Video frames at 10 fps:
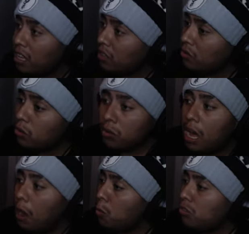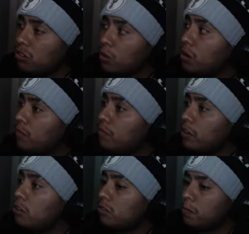Dude, I was so
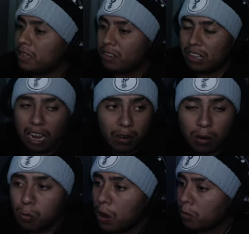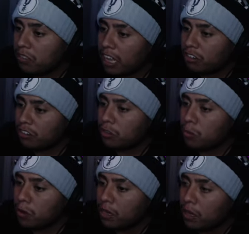confused because I don't know what I was actually doing.